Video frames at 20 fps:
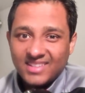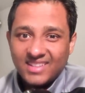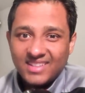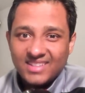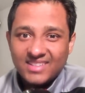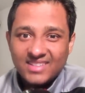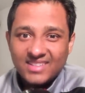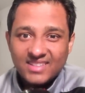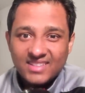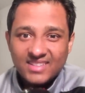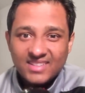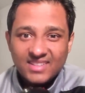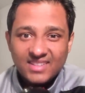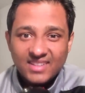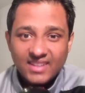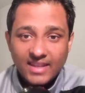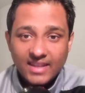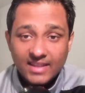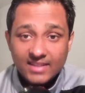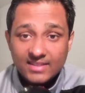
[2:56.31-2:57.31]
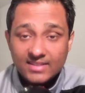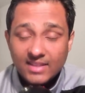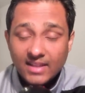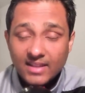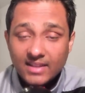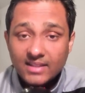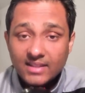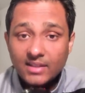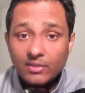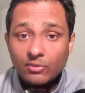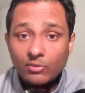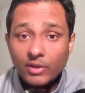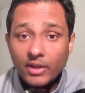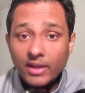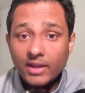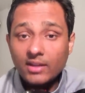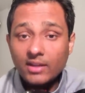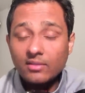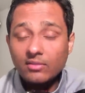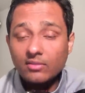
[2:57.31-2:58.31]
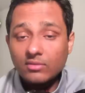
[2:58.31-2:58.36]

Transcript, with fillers: It's exactly where